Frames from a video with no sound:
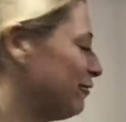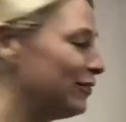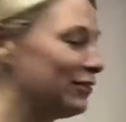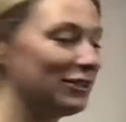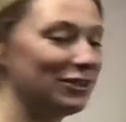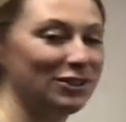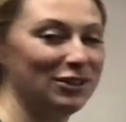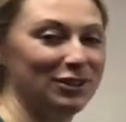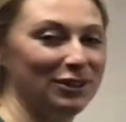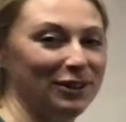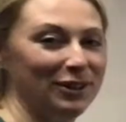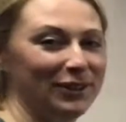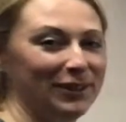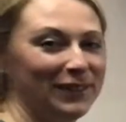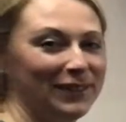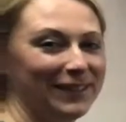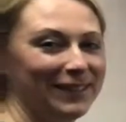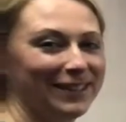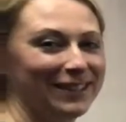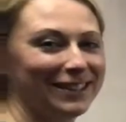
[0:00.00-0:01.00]
For
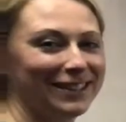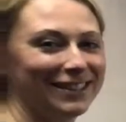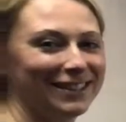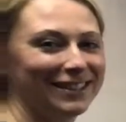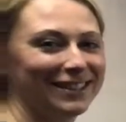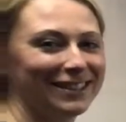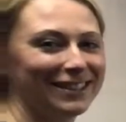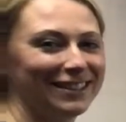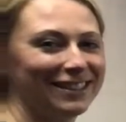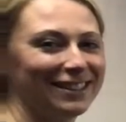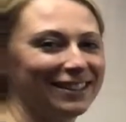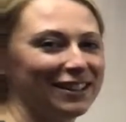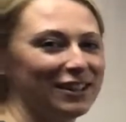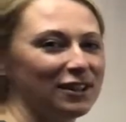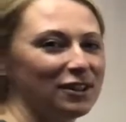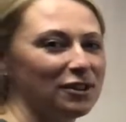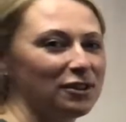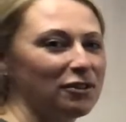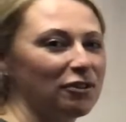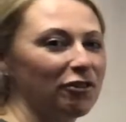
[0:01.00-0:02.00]
two.
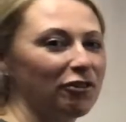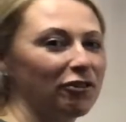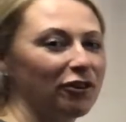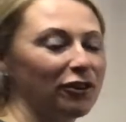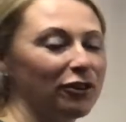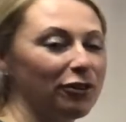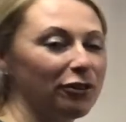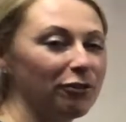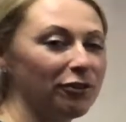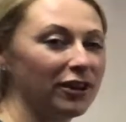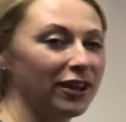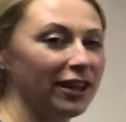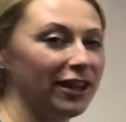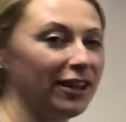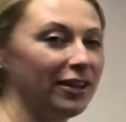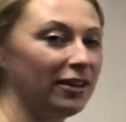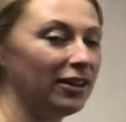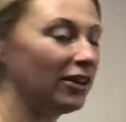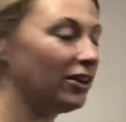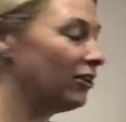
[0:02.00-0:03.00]
For
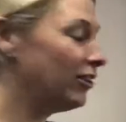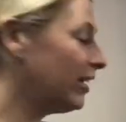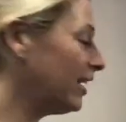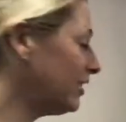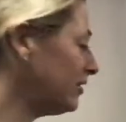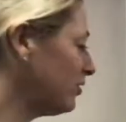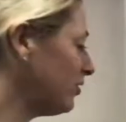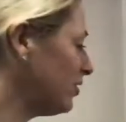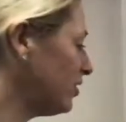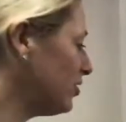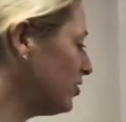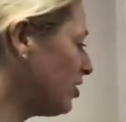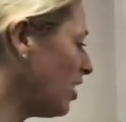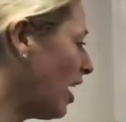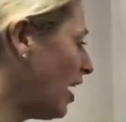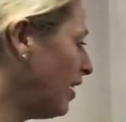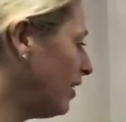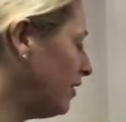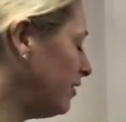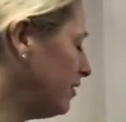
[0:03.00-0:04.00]
three. Okay, so the
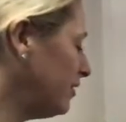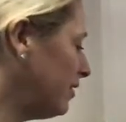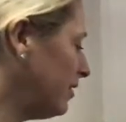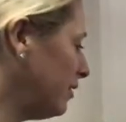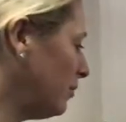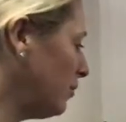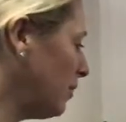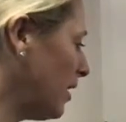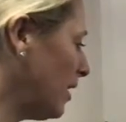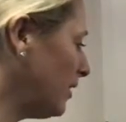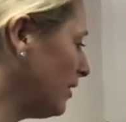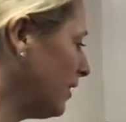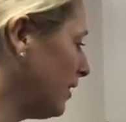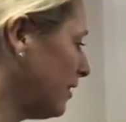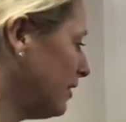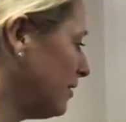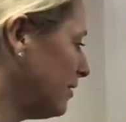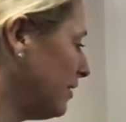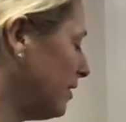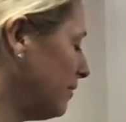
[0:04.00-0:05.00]
child did what,
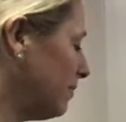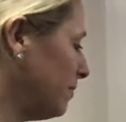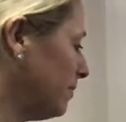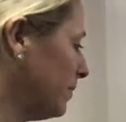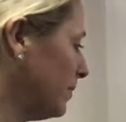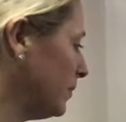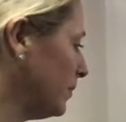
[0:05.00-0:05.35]
Kingston?